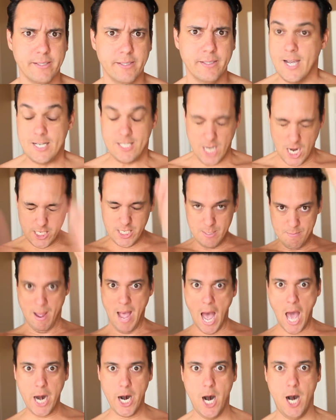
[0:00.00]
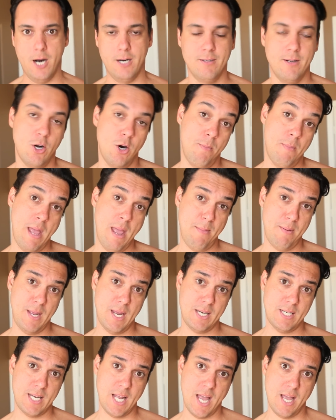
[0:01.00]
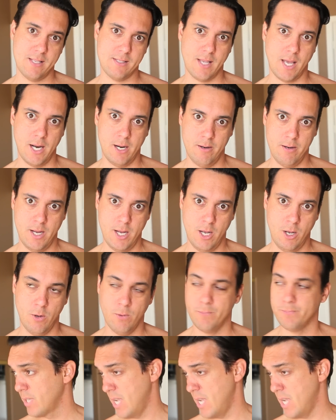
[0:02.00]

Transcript: It doesn't matter! Or maybe it does, I don't know.